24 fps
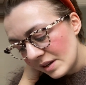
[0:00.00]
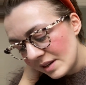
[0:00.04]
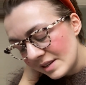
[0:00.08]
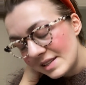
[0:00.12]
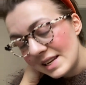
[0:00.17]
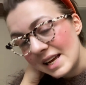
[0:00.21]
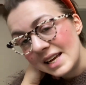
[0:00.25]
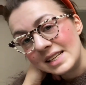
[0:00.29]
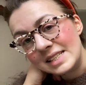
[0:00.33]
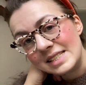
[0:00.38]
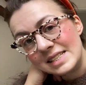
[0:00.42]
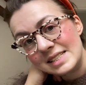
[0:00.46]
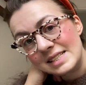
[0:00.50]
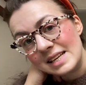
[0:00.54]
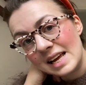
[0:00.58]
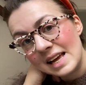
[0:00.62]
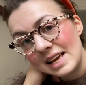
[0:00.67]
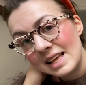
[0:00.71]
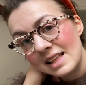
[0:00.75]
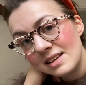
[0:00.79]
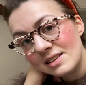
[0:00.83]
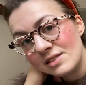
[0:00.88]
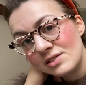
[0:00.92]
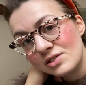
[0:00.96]

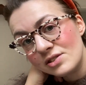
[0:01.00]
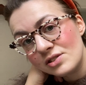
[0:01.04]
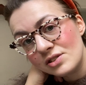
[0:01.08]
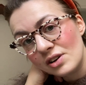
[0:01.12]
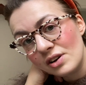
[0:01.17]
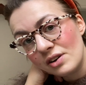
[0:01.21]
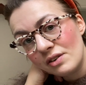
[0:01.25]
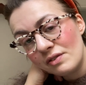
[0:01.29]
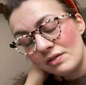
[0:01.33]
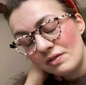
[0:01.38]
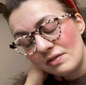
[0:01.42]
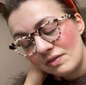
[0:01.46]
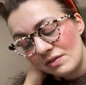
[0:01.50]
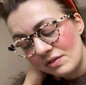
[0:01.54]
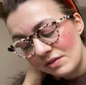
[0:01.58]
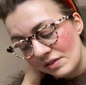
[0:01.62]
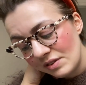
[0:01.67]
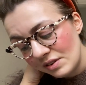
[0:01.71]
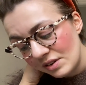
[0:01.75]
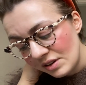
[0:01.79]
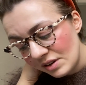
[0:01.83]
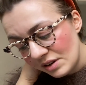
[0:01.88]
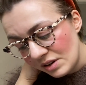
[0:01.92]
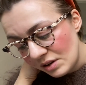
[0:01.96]
day-to-day stuff
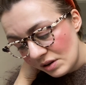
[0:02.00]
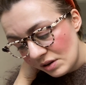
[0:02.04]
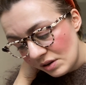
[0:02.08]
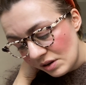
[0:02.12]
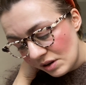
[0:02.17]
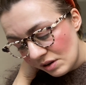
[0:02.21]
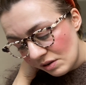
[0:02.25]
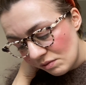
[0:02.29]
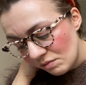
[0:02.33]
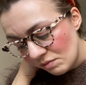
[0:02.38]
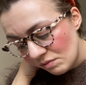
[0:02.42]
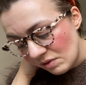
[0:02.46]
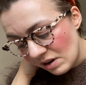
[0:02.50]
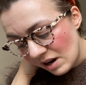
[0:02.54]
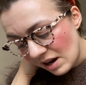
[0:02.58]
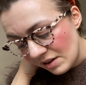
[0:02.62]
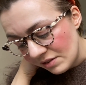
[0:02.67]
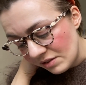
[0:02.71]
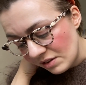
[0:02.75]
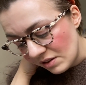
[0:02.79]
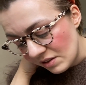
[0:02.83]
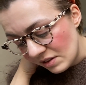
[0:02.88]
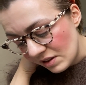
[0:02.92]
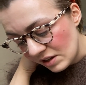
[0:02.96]

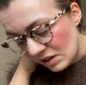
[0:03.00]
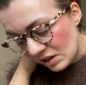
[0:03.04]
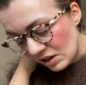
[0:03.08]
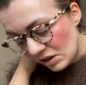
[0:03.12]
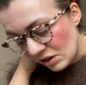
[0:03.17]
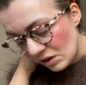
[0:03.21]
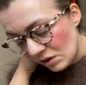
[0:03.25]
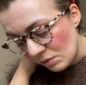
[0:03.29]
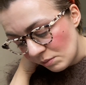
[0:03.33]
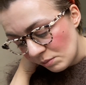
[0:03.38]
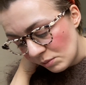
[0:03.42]
rather than, you know,